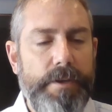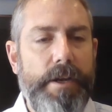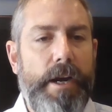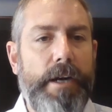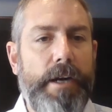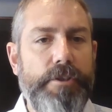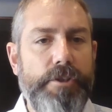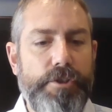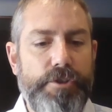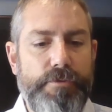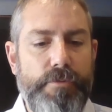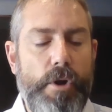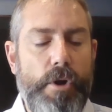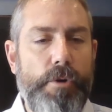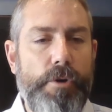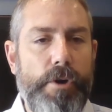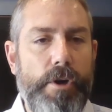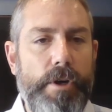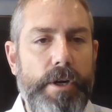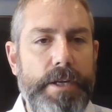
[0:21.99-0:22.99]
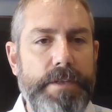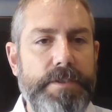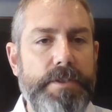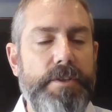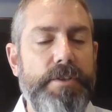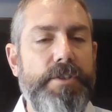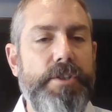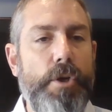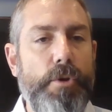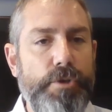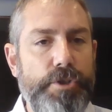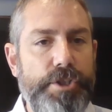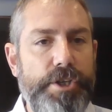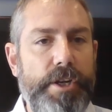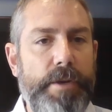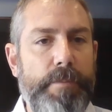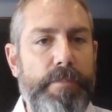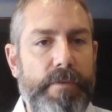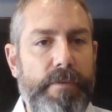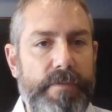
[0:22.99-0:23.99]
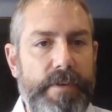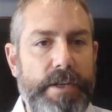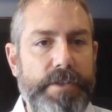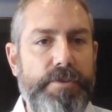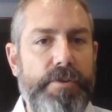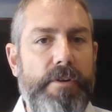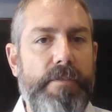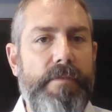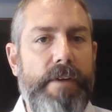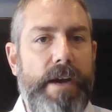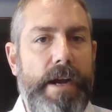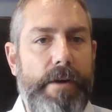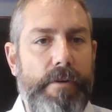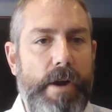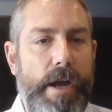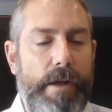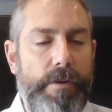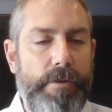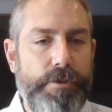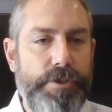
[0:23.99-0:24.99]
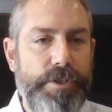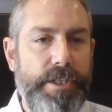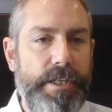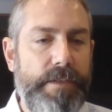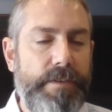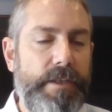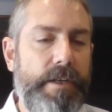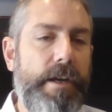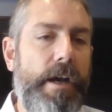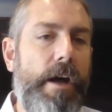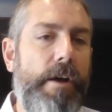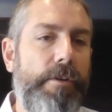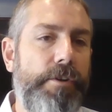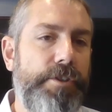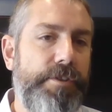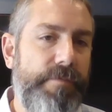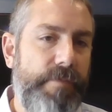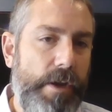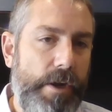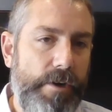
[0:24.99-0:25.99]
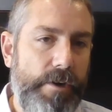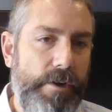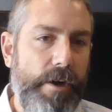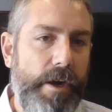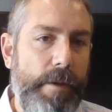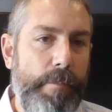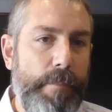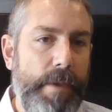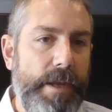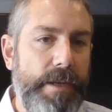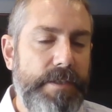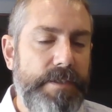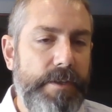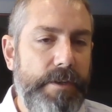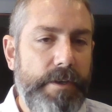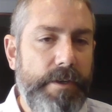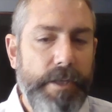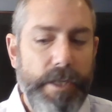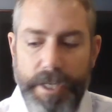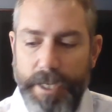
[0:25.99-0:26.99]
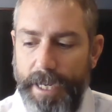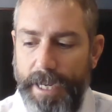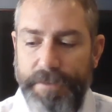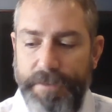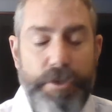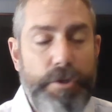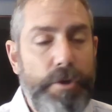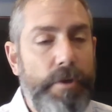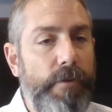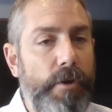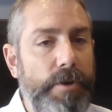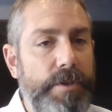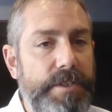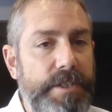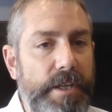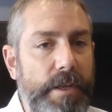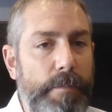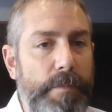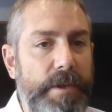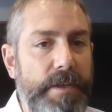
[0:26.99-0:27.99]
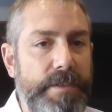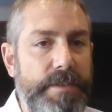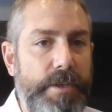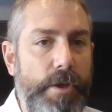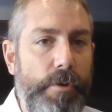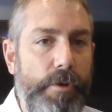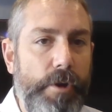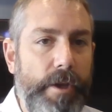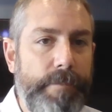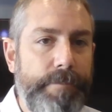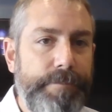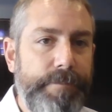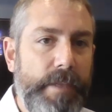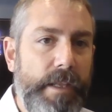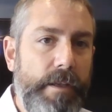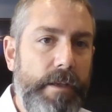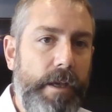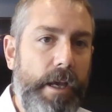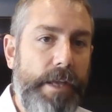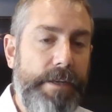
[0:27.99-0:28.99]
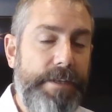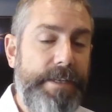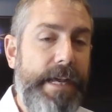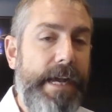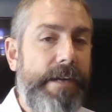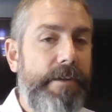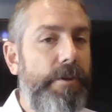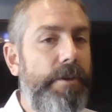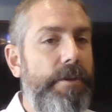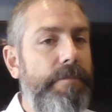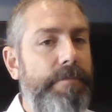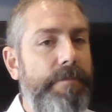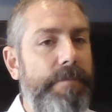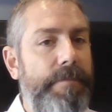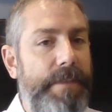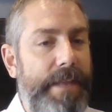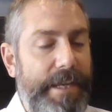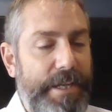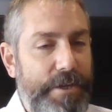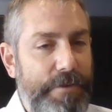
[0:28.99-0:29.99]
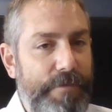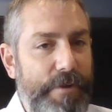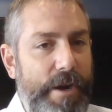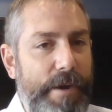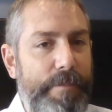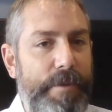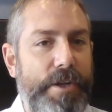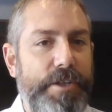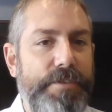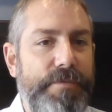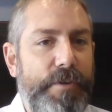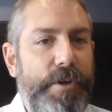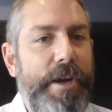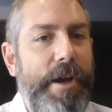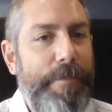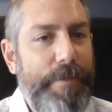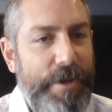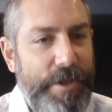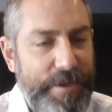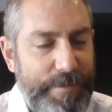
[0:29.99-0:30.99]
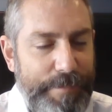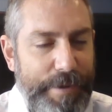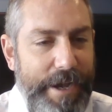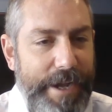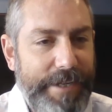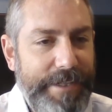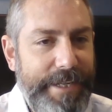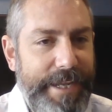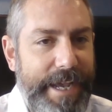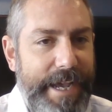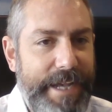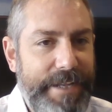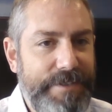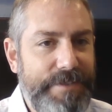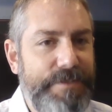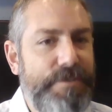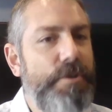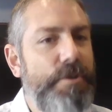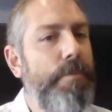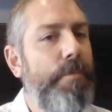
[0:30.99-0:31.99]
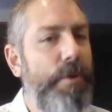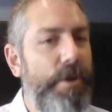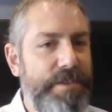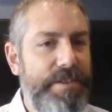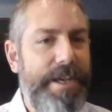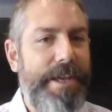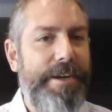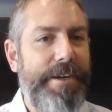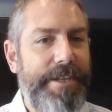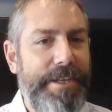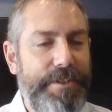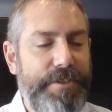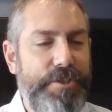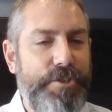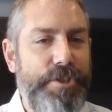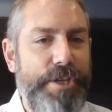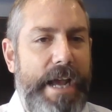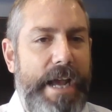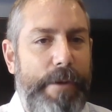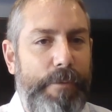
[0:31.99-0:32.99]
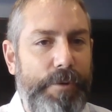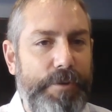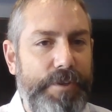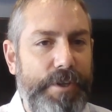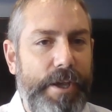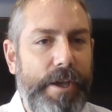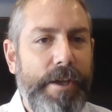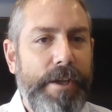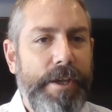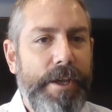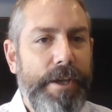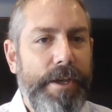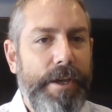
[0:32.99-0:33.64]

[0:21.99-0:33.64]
Dr. Schroeder is an associate professor of virology at the College of Veterinary Medicine at the University of Minnesota. Declan, thank you very much for coming on the podcast. Super excited to get to chat with you.